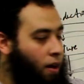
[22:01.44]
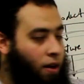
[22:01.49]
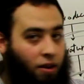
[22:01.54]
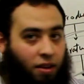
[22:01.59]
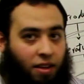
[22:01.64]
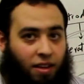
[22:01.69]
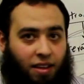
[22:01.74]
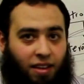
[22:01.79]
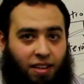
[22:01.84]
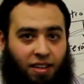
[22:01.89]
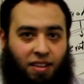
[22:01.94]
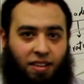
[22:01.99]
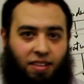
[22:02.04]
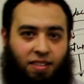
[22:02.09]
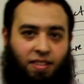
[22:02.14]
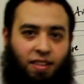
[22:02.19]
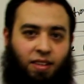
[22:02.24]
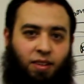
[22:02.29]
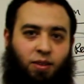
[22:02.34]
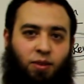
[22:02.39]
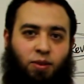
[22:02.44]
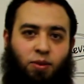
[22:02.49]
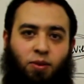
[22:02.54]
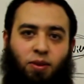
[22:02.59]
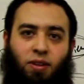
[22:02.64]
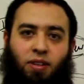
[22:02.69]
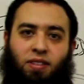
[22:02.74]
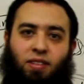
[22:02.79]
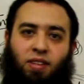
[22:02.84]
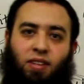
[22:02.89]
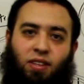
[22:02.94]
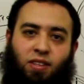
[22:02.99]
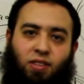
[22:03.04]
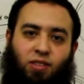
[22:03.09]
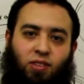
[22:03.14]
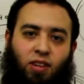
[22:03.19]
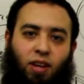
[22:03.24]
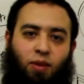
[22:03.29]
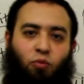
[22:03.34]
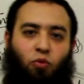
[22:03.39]
Okay, thank you. The next
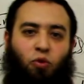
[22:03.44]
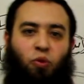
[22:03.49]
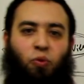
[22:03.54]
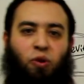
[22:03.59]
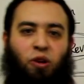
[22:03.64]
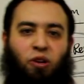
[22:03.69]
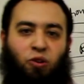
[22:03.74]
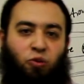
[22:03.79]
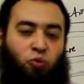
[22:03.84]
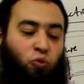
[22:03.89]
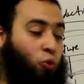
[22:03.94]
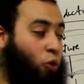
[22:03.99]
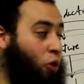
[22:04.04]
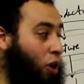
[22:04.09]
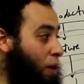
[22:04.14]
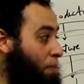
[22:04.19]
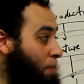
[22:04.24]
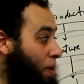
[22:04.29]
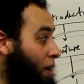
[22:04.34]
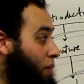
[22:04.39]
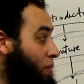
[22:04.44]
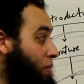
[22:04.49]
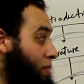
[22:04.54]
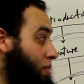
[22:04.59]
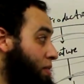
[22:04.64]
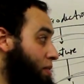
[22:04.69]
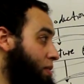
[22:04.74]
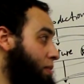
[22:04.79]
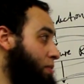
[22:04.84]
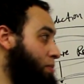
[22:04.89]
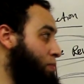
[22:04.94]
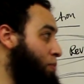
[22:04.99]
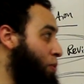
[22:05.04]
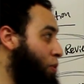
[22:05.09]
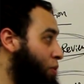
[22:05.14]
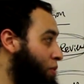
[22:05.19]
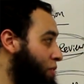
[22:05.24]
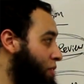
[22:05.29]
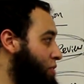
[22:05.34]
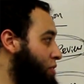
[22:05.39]
time we will talk about
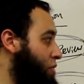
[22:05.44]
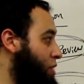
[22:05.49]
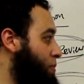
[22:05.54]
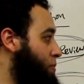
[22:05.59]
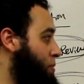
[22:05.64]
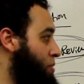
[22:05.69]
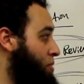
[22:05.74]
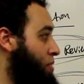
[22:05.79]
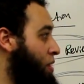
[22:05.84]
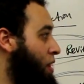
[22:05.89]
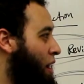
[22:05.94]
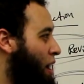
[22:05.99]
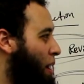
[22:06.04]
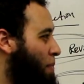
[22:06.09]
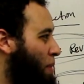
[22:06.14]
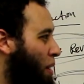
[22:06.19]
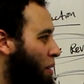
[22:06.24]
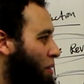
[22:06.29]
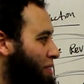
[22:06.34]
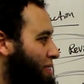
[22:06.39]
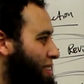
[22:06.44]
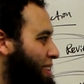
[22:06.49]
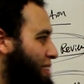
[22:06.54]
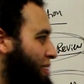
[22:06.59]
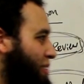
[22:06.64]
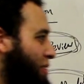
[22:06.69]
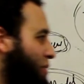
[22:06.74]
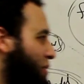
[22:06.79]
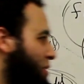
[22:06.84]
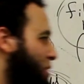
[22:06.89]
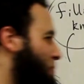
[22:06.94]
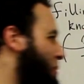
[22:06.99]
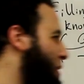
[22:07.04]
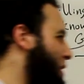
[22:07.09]
more in depth about the third